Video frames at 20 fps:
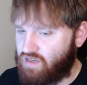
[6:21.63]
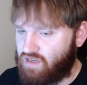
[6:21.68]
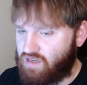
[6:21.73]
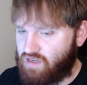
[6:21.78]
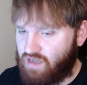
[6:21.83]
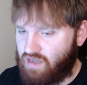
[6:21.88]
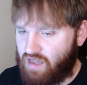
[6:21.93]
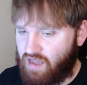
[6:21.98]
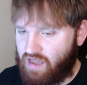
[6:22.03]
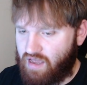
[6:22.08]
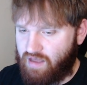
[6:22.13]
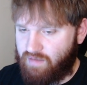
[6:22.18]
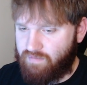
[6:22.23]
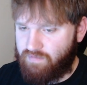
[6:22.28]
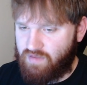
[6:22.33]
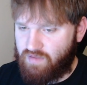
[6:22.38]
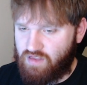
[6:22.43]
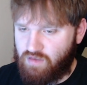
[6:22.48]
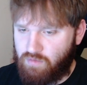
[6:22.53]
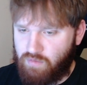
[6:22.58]
Um,
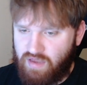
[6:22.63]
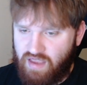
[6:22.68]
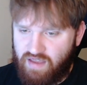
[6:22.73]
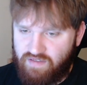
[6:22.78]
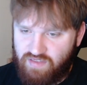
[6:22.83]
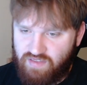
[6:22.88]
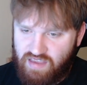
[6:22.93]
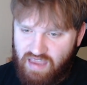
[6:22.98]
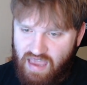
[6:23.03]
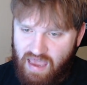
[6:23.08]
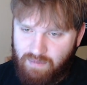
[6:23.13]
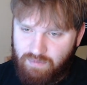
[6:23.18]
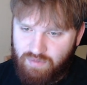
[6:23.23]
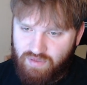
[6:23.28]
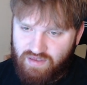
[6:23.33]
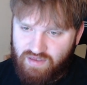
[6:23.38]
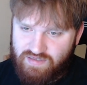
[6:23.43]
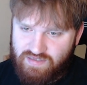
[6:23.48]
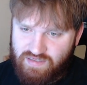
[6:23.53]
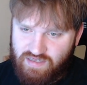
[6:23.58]
and then we have the app
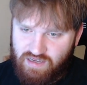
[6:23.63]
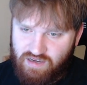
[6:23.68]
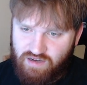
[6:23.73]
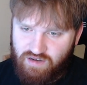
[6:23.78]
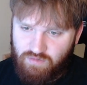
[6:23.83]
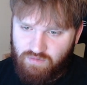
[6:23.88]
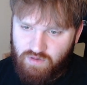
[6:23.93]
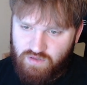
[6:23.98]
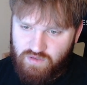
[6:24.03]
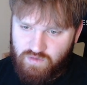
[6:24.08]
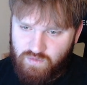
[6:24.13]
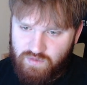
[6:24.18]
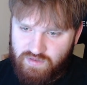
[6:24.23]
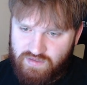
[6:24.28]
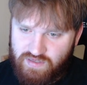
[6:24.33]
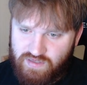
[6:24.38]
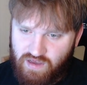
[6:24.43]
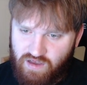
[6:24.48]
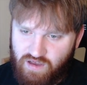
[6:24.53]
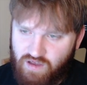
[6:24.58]
list here, which we
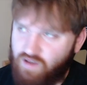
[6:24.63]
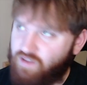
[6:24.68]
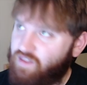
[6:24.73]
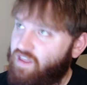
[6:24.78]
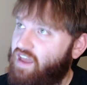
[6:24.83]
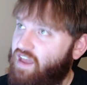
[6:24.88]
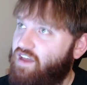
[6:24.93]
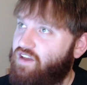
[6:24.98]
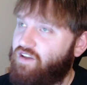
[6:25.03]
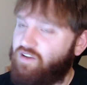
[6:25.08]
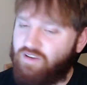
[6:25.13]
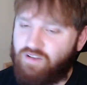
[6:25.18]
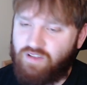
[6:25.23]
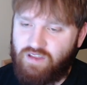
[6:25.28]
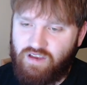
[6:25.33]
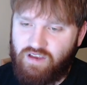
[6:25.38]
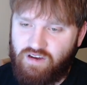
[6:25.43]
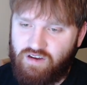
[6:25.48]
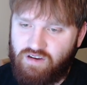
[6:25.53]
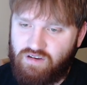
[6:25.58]
saw all that
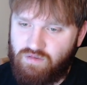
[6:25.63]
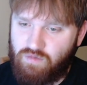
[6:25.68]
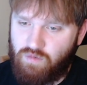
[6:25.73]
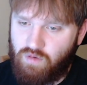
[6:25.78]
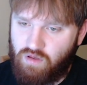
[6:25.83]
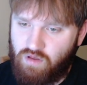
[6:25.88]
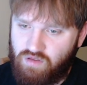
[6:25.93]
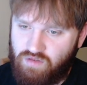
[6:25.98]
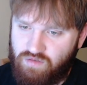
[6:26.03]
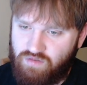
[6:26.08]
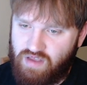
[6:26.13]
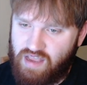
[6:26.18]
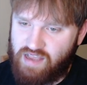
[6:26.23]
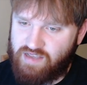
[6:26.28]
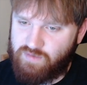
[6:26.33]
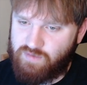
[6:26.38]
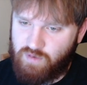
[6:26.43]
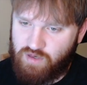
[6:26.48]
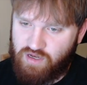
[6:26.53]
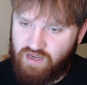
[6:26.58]
earlier. Well,
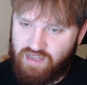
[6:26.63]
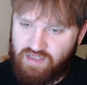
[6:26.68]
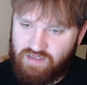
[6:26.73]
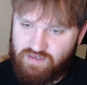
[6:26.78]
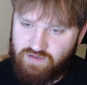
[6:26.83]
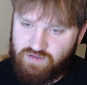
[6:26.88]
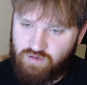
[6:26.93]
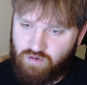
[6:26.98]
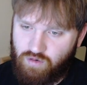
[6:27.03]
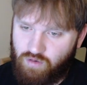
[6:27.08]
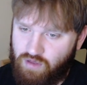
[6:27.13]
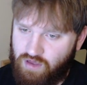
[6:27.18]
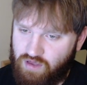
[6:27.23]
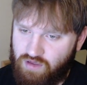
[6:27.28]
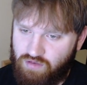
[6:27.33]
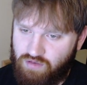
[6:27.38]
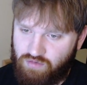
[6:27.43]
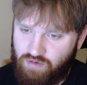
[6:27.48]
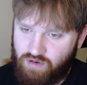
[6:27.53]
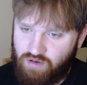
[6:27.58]
as we were kind of scrolling
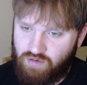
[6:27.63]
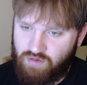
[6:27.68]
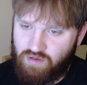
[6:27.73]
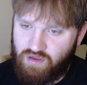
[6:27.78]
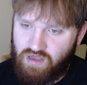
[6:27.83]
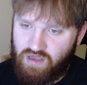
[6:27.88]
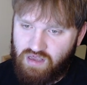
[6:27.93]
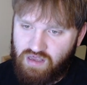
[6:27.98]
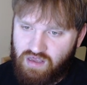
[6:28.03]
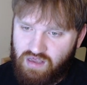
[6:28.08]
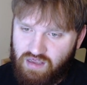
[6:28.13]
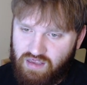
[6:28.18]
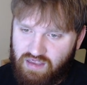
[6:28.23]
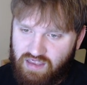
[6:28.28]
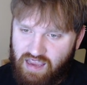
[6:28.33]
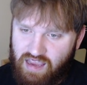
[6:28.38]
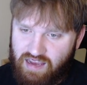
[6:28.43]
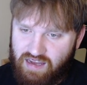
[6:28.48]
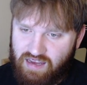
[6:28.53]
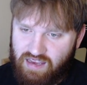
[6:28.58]
through,
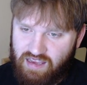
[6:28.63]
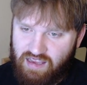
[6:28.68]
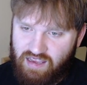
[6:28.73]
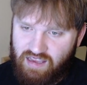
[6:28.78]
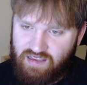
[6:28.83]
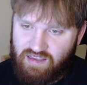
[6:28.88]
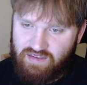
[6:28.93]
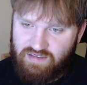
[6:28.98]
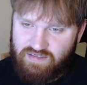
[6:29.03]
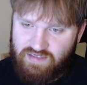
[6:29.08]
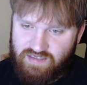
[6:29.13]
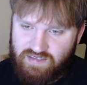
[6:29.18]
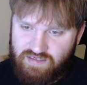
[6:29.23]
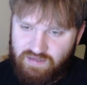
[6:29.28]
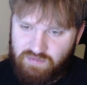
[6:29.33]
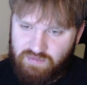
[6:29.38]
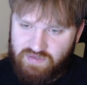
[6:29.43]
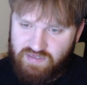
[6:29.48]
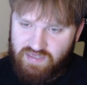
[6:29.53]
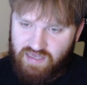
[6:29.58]
KDE,
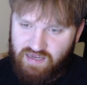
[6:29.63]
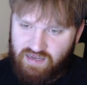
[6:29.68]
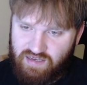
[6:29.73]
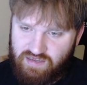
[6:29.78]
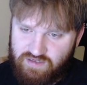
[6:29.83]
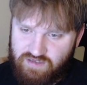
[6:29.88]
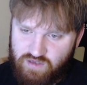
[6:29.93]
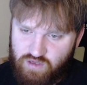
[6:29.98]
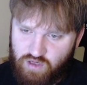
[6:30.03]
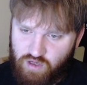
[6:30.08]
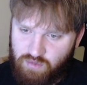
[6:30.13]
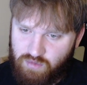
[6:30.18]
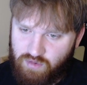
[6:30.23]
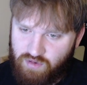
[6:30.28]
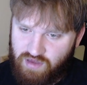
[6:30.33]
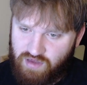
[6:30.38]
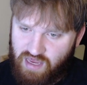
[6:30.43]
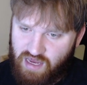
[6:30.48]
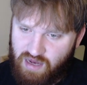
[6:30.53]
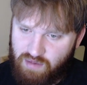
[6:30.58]
system settings, terminal,
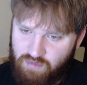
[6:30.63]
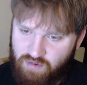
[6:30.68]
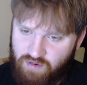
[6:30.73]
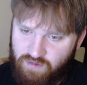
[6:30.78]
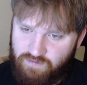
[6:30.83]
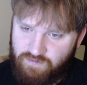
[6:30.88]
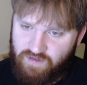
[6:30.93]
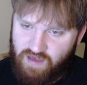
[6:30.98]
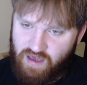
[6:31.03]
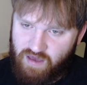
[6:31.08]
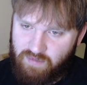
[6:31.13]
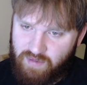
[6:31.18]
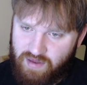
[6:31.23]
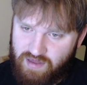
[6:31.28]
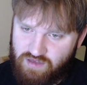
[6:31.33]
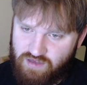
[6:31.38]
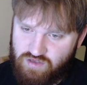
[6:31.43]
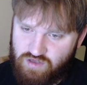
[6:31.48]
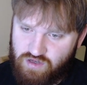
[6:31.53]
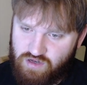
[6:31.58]
camera, file
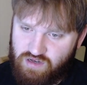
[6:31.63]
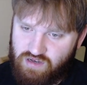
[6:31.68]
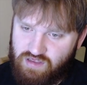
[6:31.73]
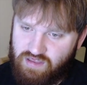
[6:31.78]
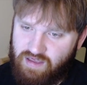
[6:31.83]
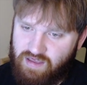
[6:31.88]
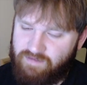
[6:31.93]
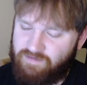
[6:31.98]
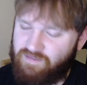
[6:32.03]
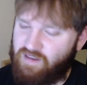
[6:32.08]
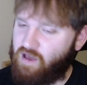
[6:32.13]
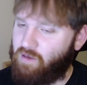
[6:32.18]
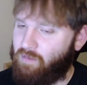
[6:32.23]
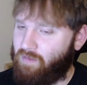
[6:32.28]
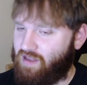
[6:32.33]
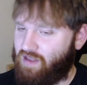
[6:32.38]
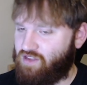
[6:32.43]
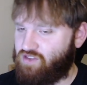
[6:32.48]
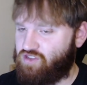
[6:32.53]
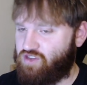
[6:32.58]
manager. That file
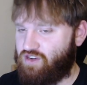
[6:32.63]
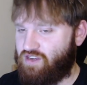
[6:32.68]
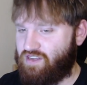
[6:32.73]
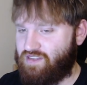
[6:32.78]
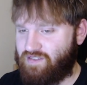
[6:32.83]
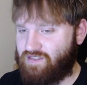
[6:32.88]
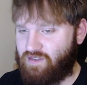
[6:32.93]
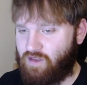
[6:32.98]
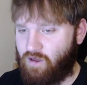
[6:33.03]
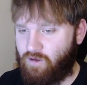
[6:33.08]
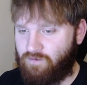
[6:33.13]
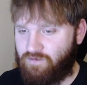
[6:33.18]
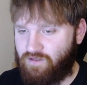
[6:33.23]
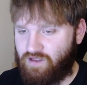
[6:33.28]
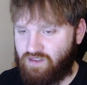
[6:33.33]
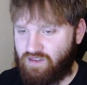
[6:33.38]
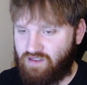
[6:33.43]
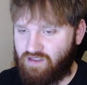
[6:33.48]
manager is Dolphin.